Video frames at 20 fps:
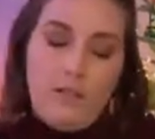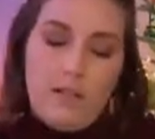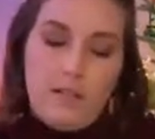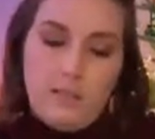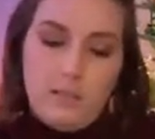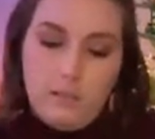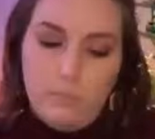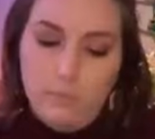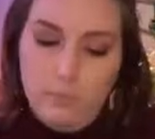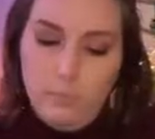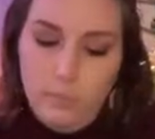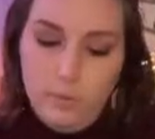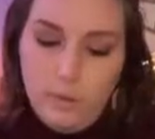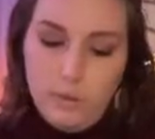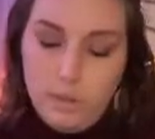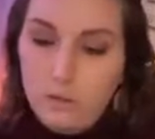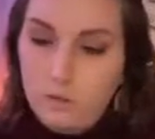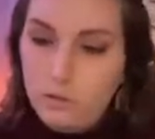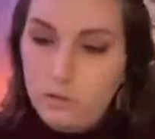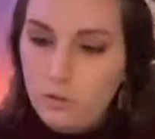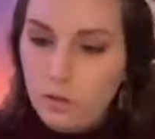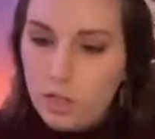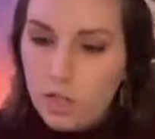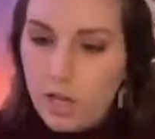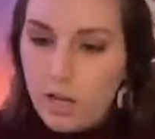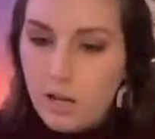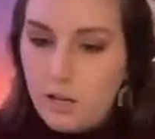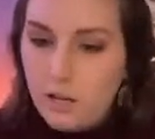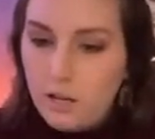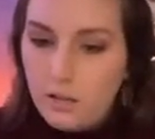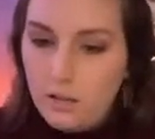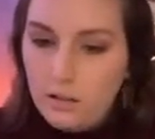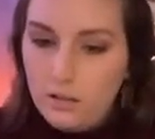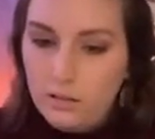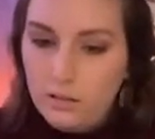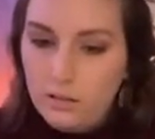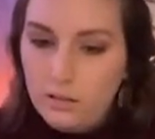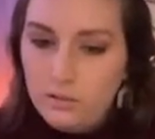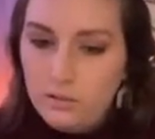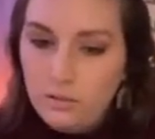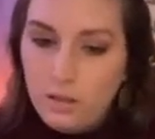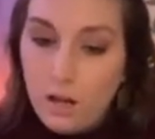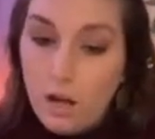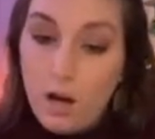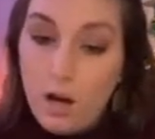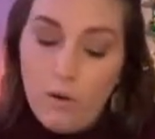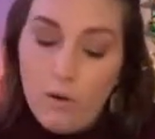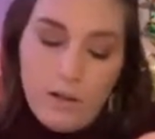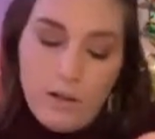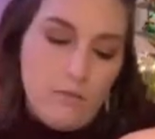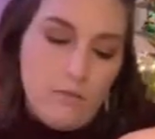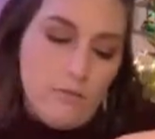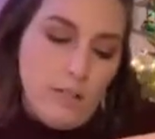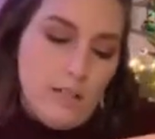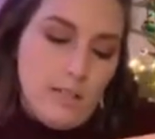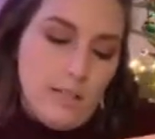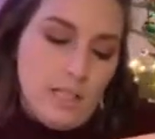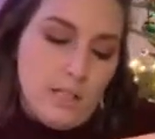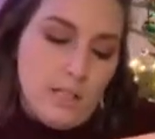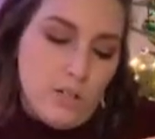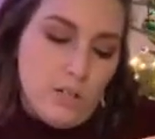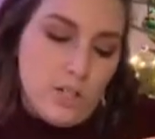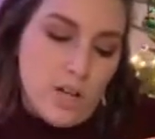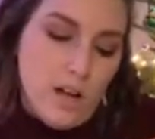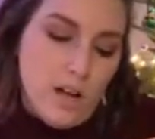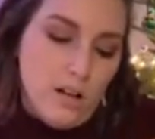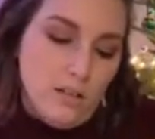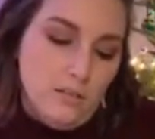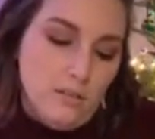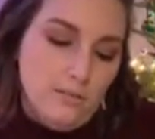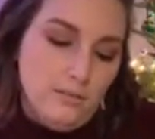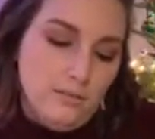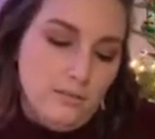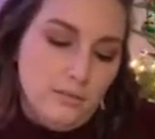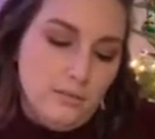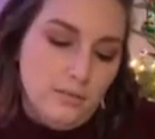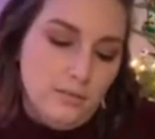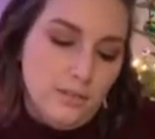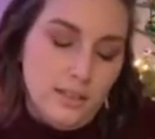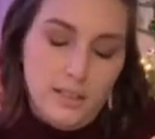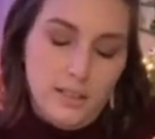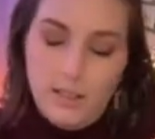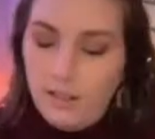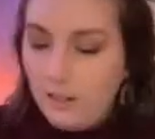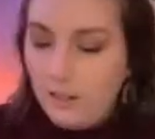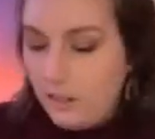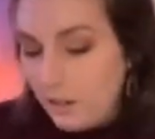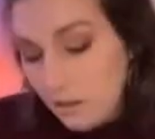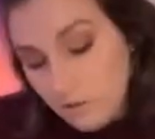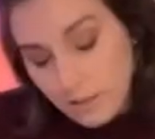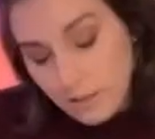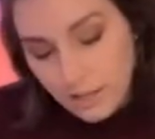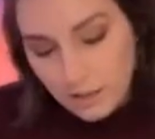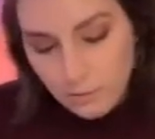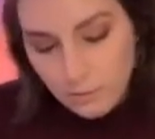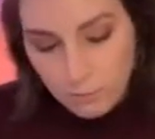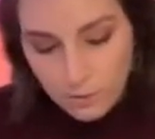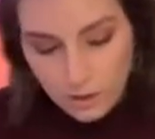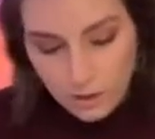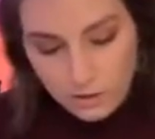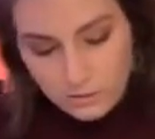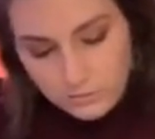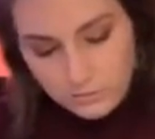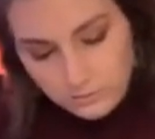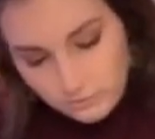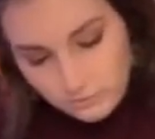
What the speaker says: some blue gel. Oh, I didn't realize these were gel. Okay, well,